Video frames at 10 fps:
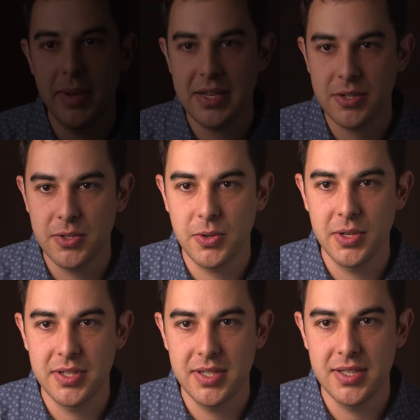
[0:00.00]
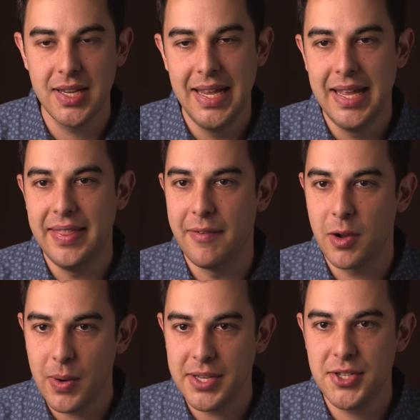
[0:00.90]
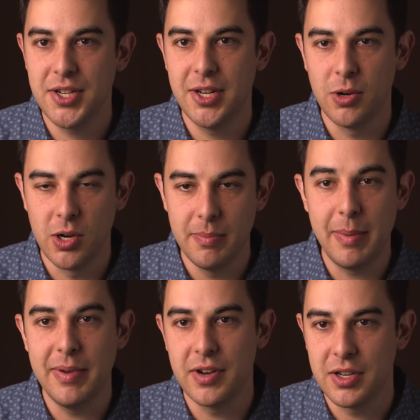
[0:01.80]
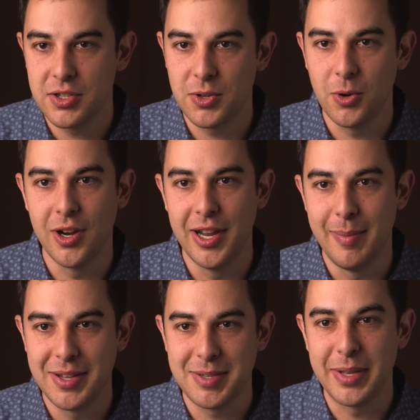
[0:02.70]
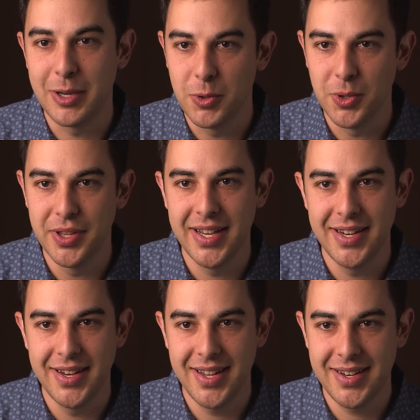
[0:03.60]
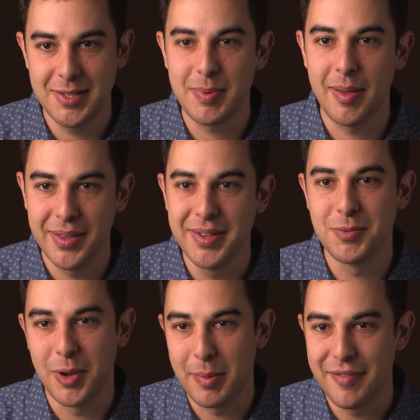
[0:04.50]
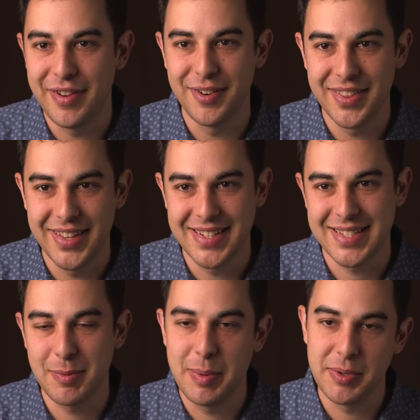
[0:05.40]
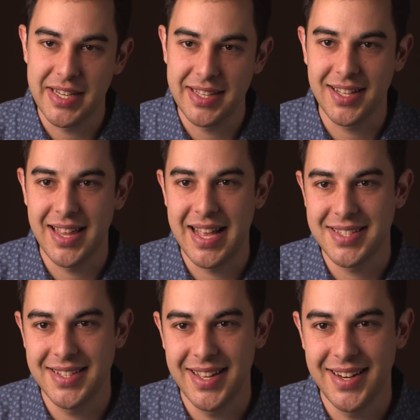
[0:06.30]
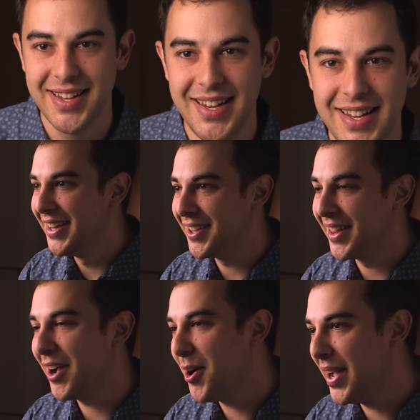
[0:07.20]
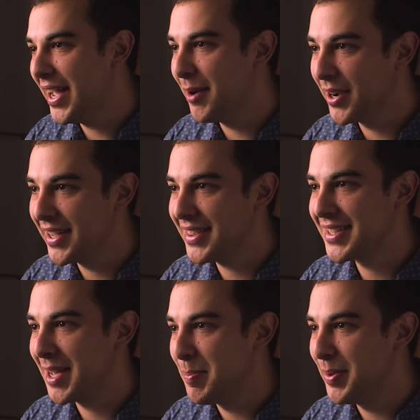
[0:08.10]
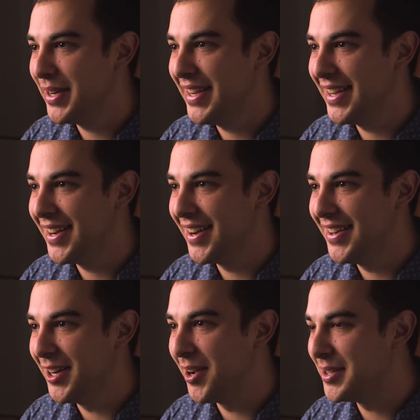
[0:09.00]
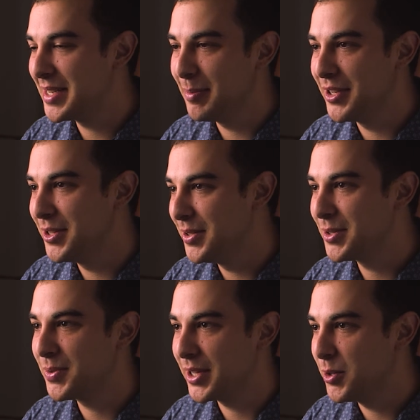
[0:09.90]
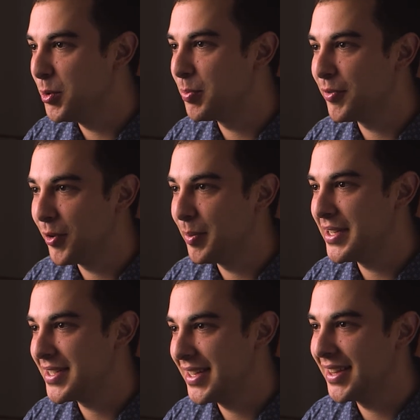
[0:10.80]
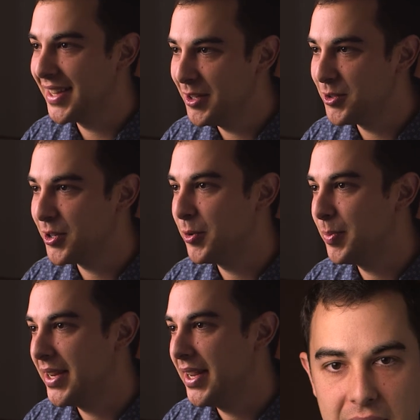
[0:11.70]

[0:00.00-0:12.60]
end master's courses, they have a question or maybe even a story about something cool they had done It's probably is one of my favorite things. Like people take the class and then they're like, oh, hey, I work at this company and you know, I was able to do this really cool performance thing that you showed me.